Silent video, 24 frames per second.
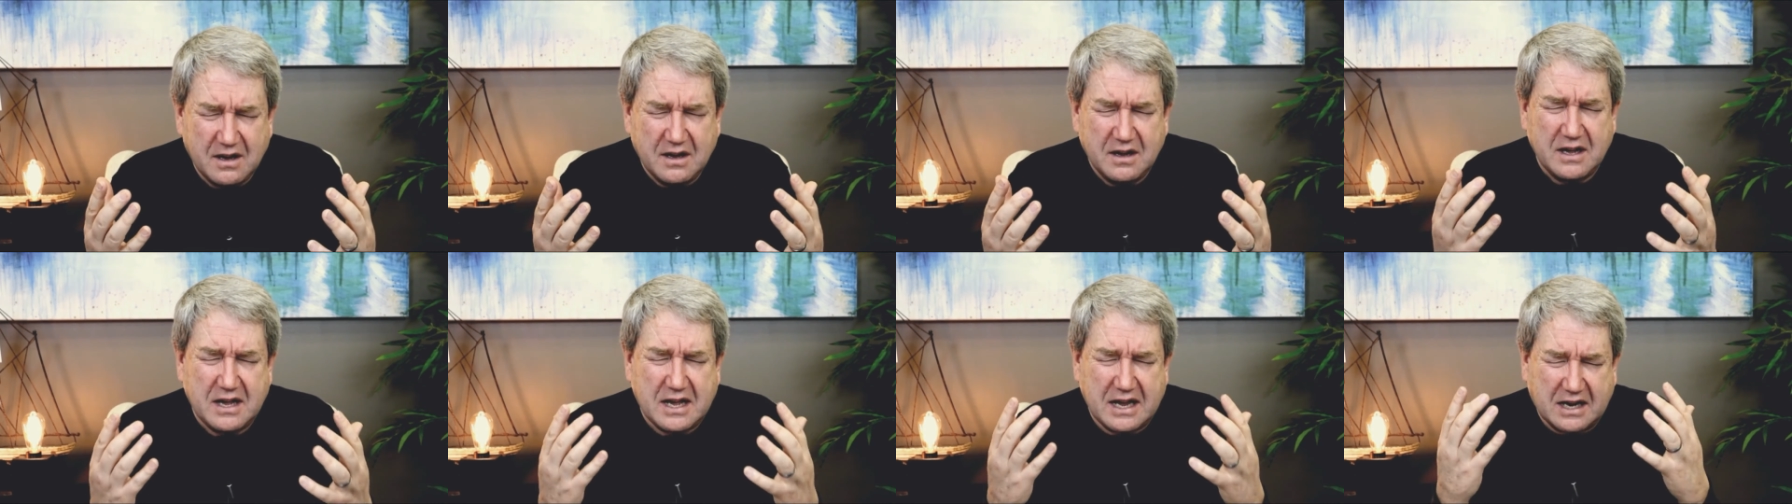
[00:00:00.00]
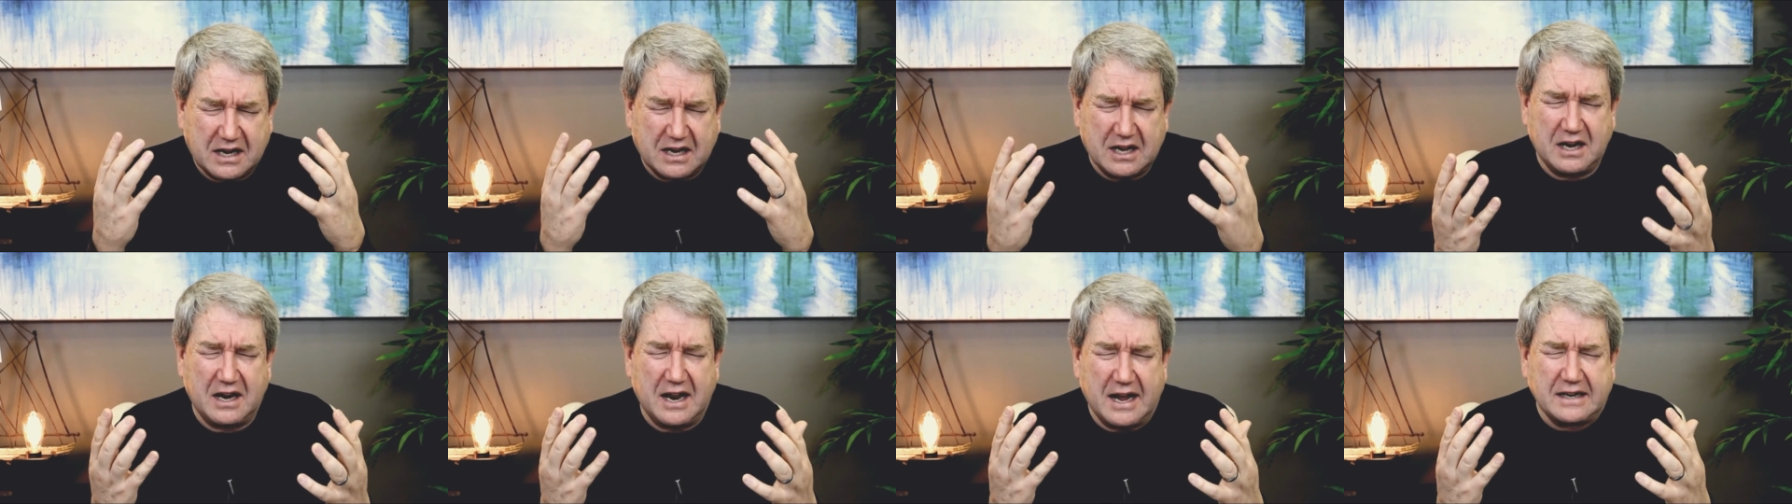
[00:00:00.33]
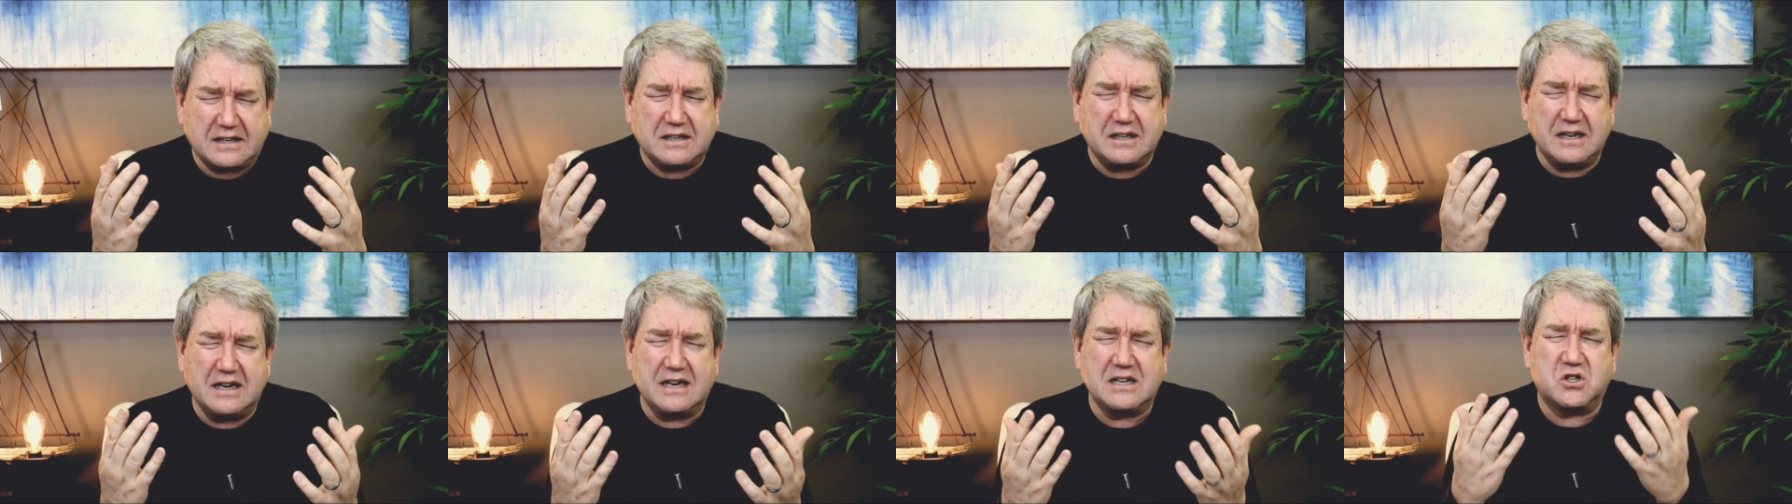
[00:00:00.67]
he
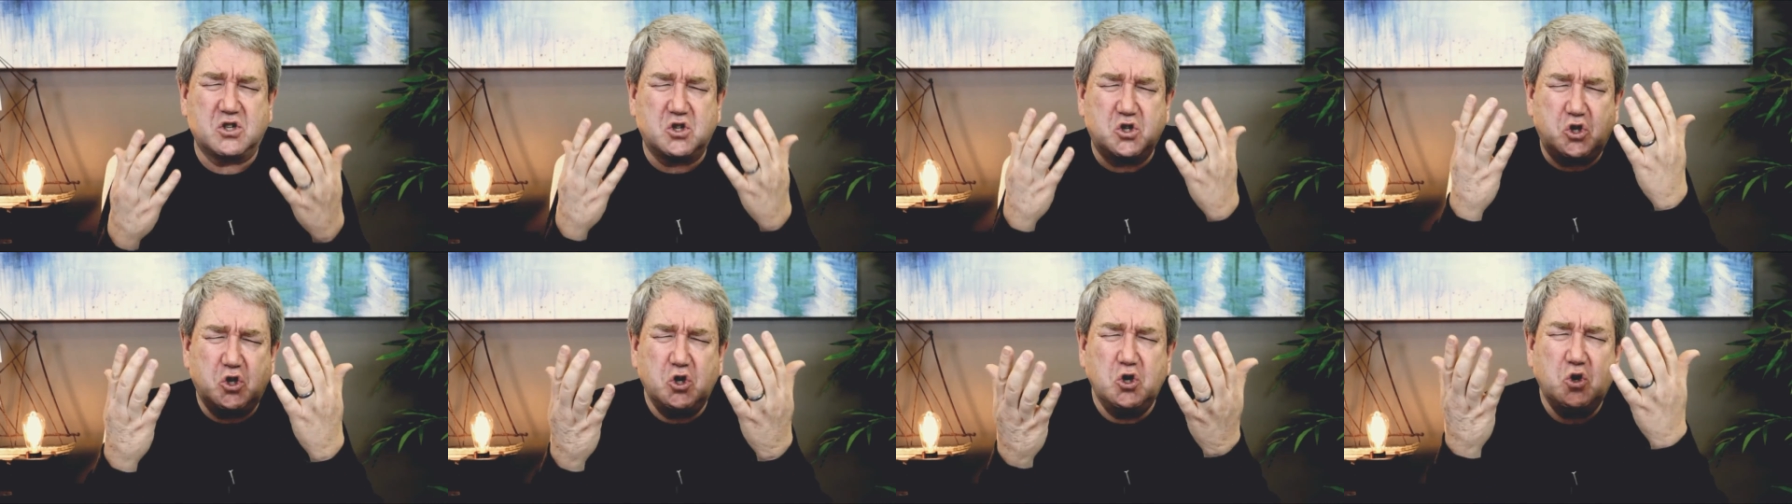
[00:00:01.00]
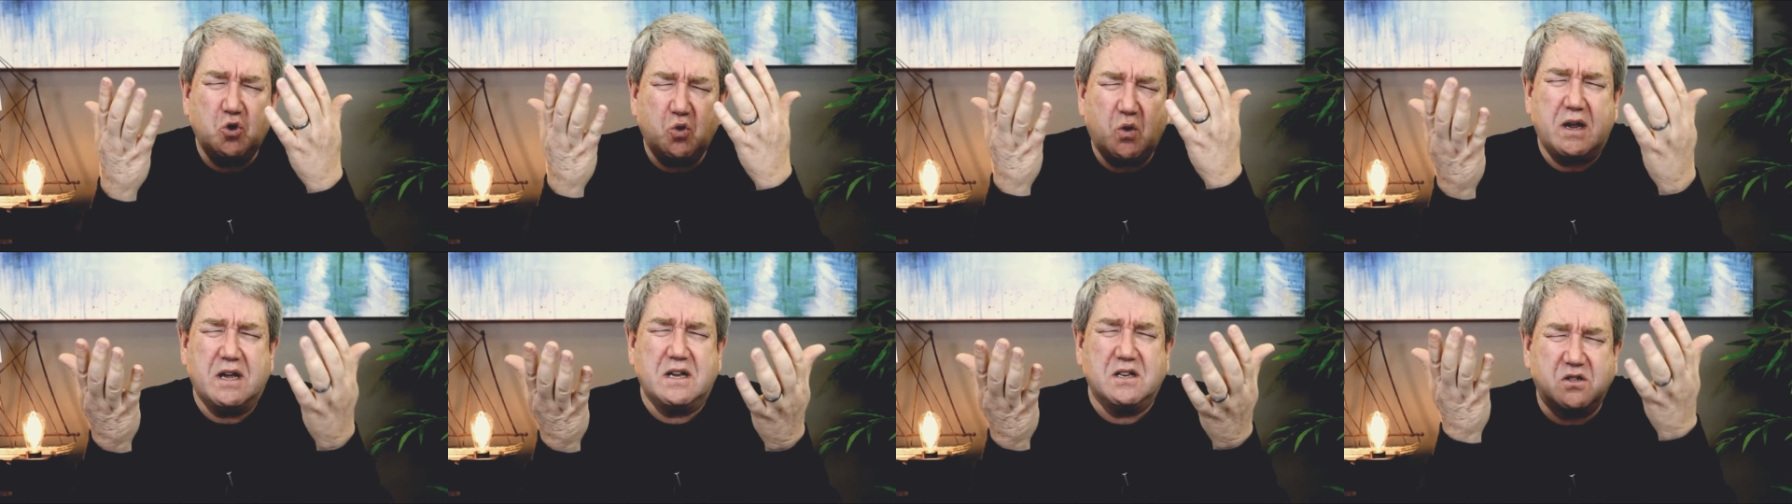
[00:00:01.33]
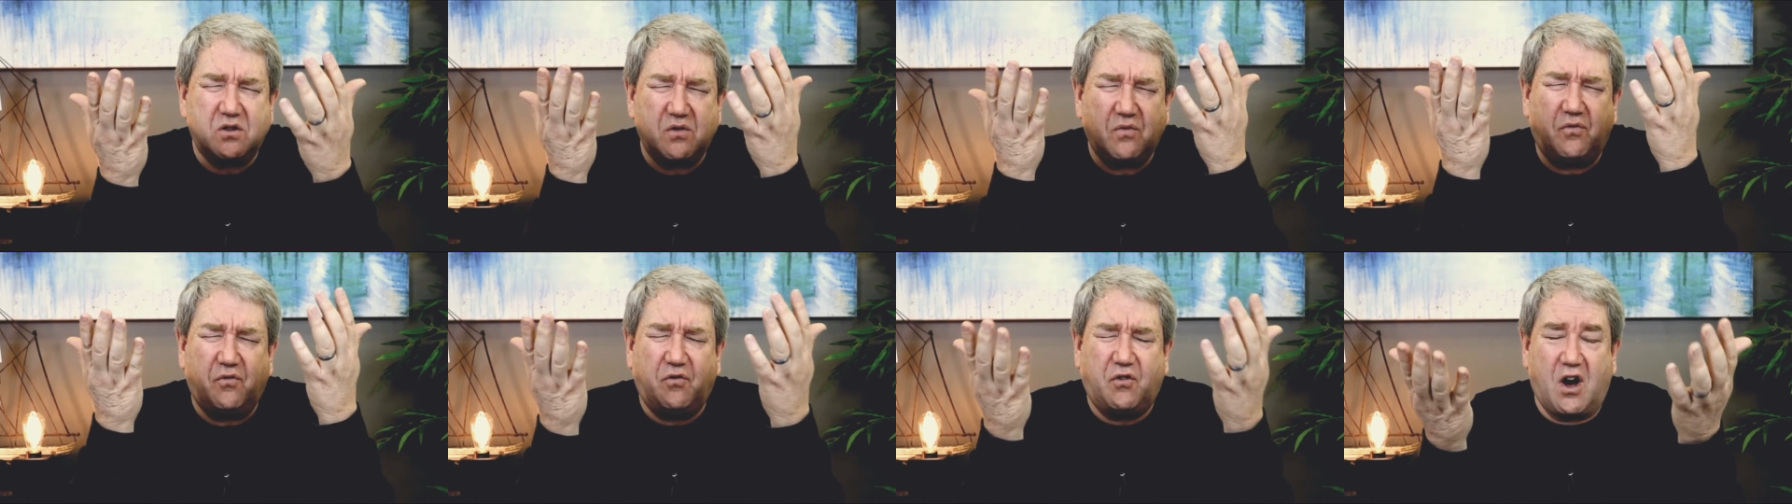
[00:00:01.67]
connected us to his
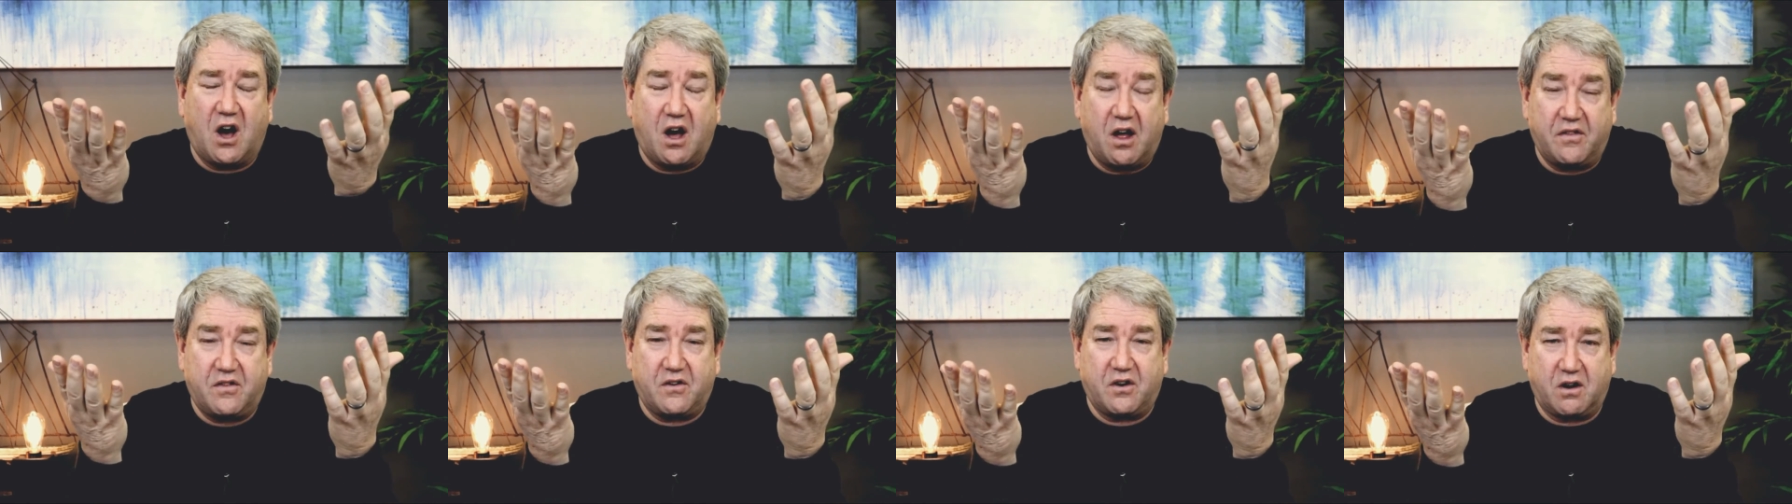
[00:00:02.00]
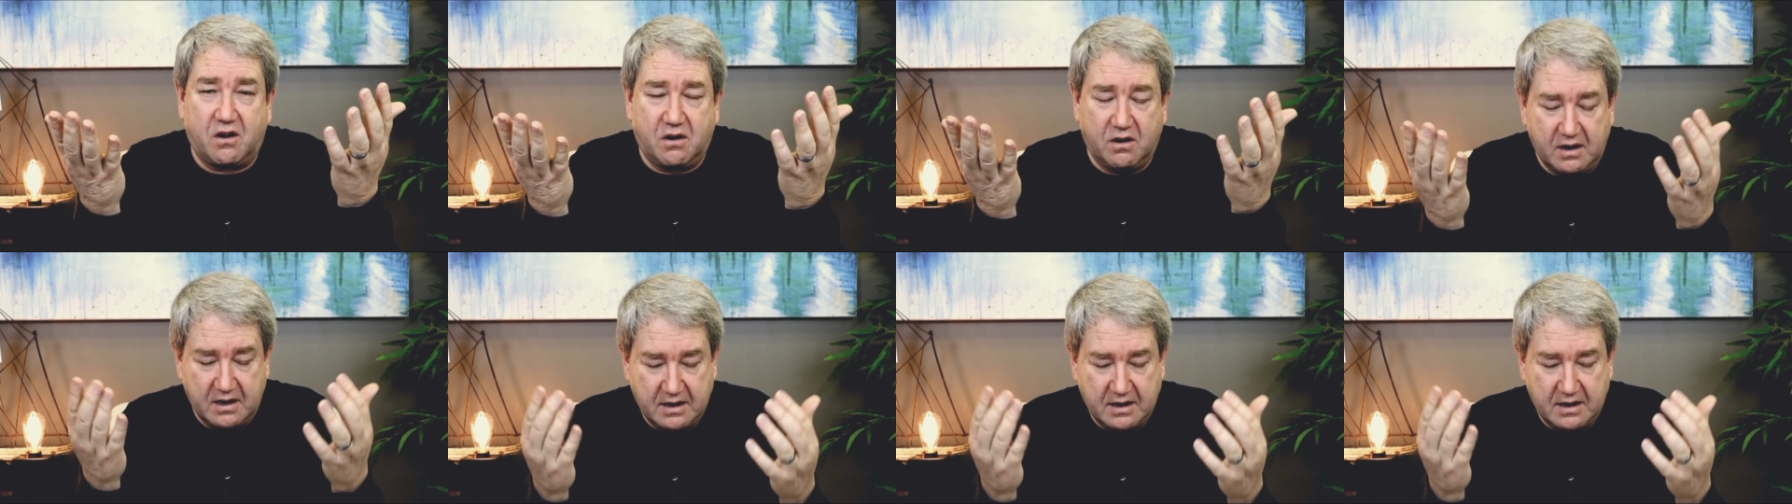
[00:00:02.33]
Father.